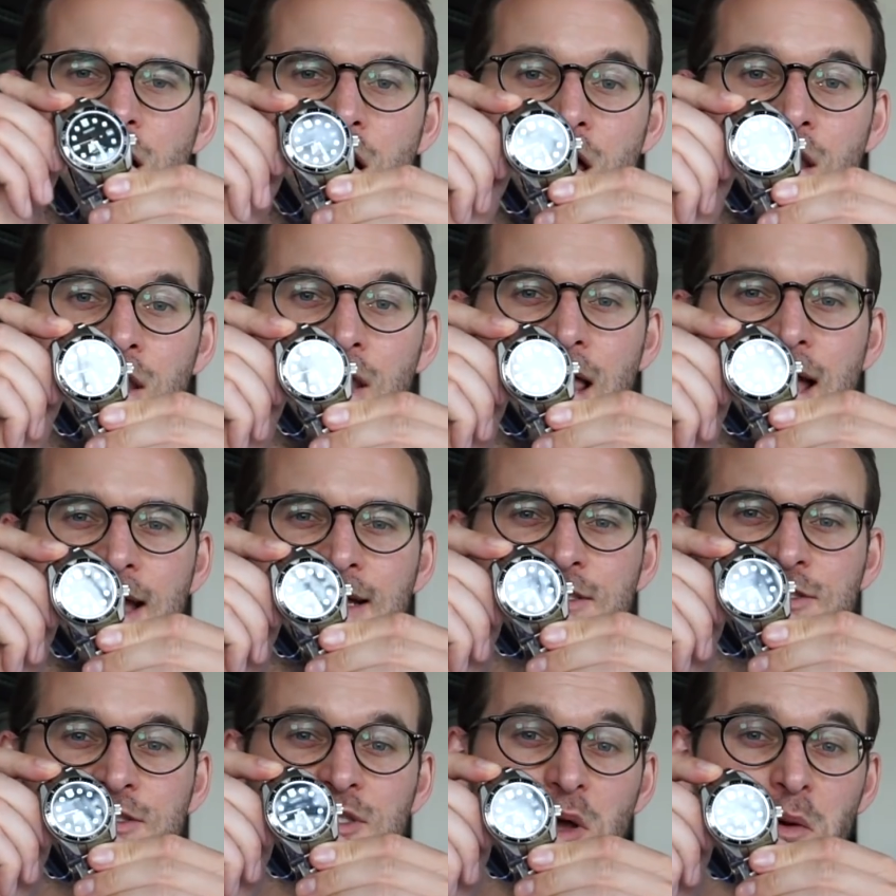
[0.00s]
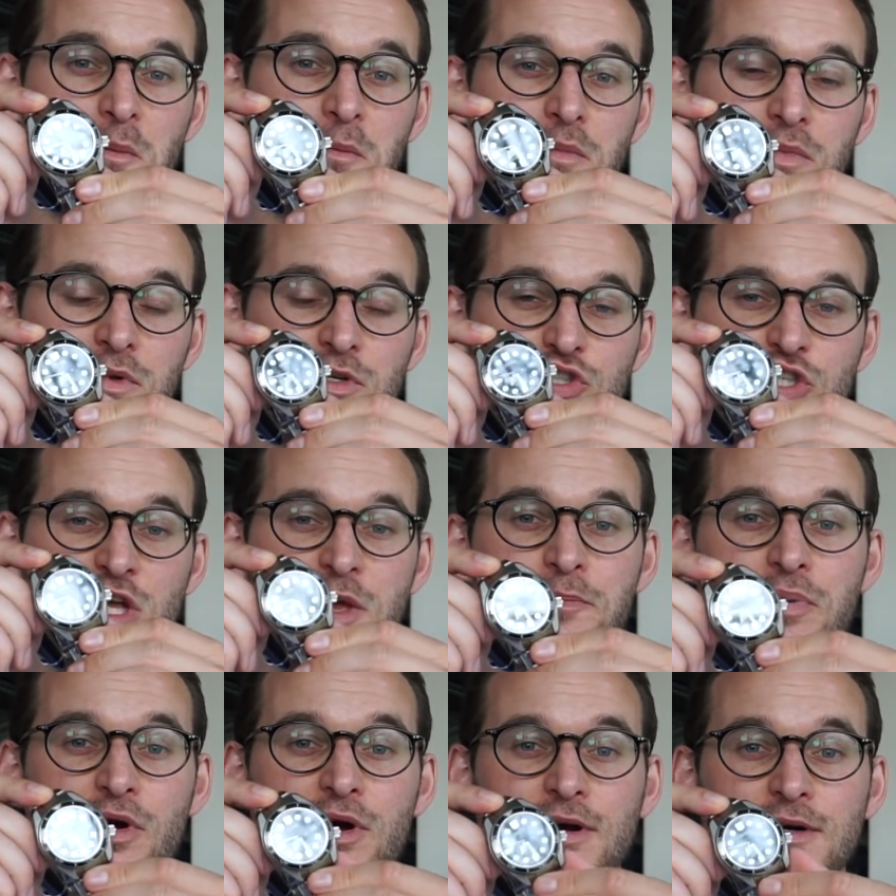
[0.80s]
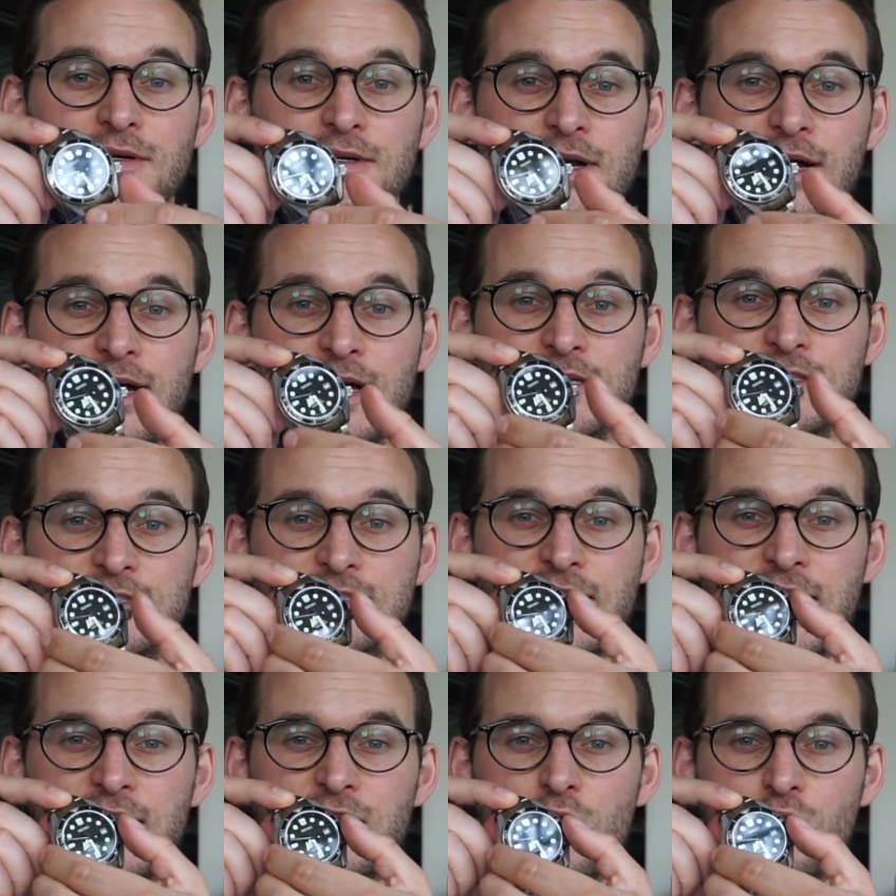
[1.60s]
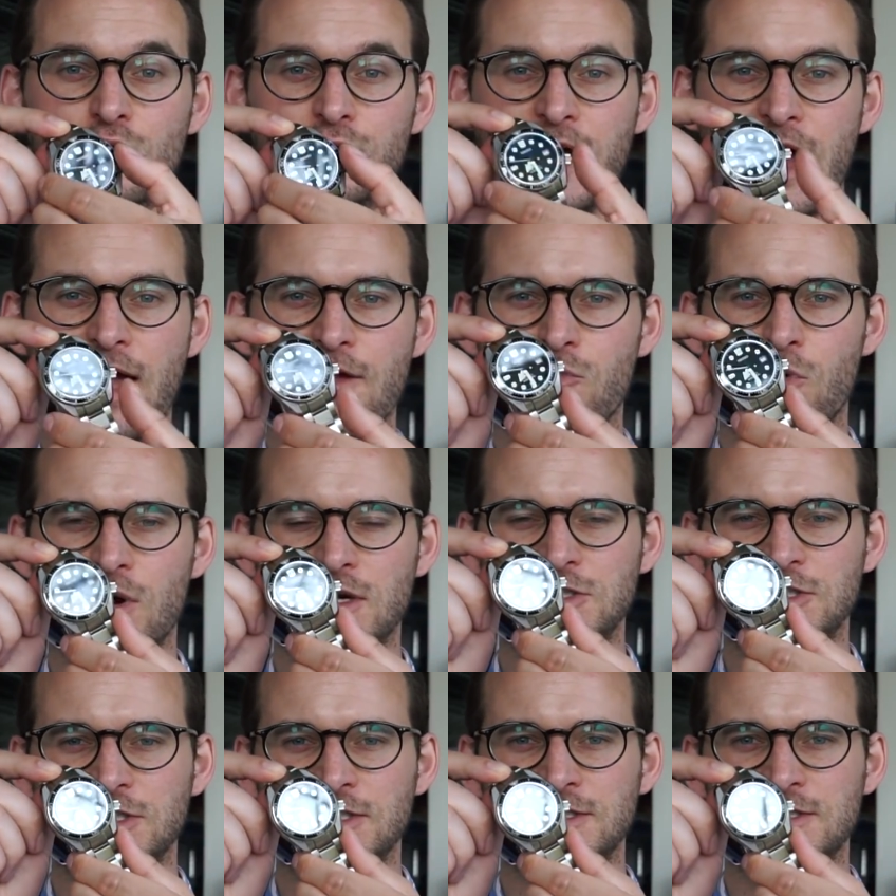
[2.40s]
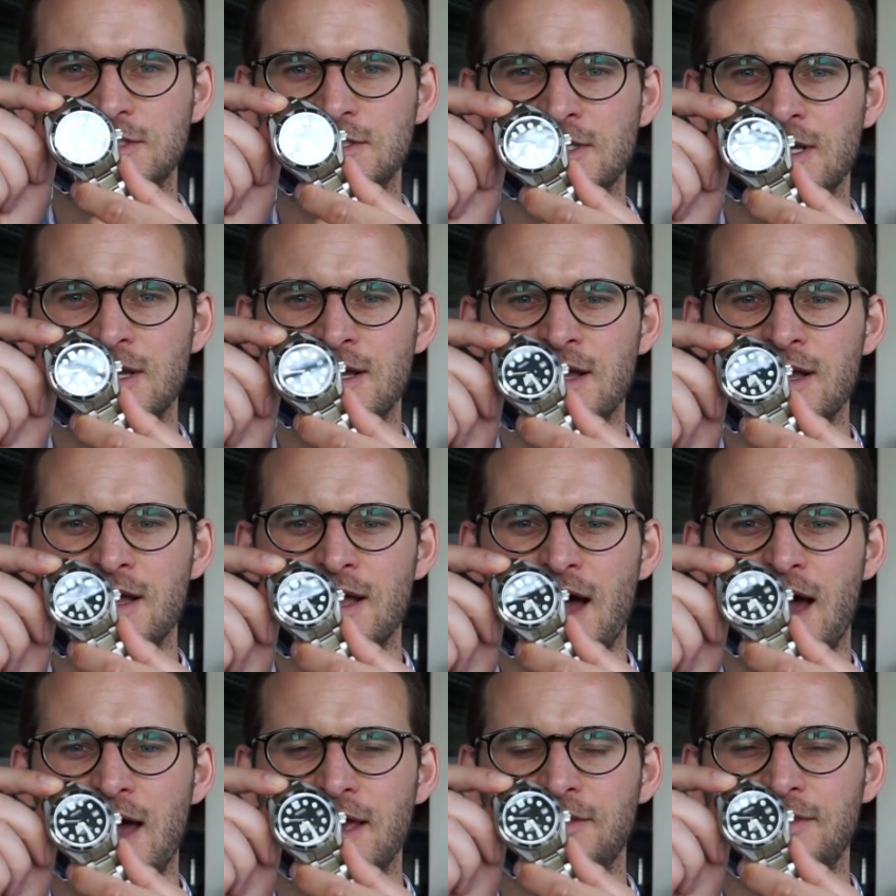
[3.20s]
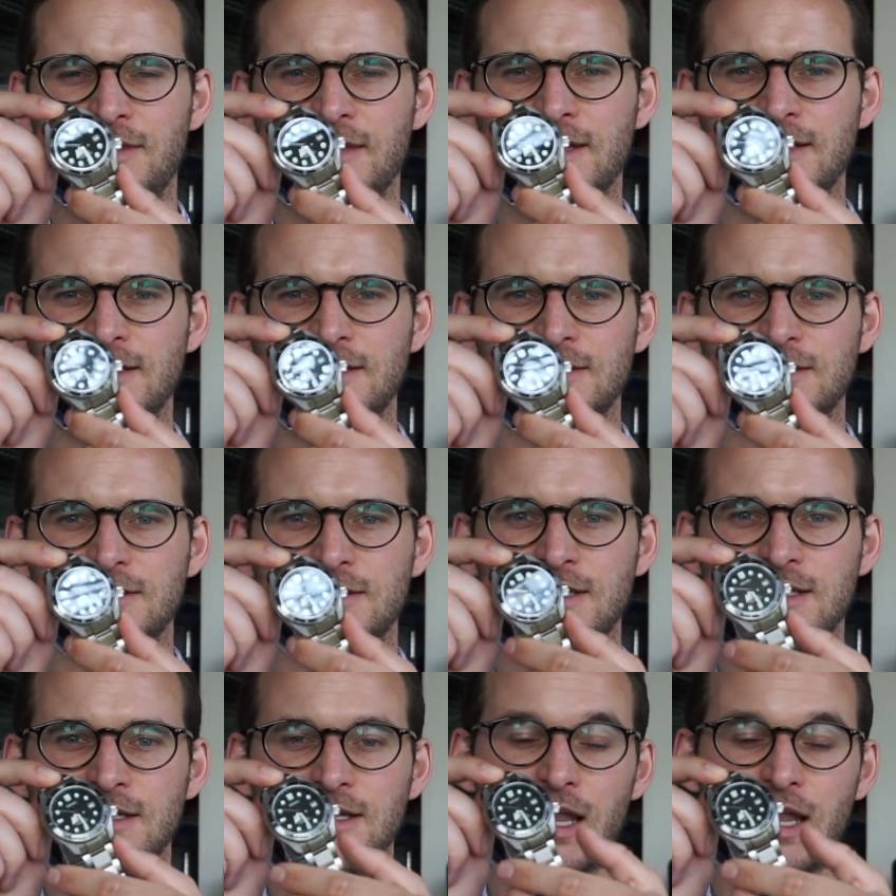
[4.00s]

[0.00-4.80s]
Unlike some cheaper SEIKO dive watches, I think the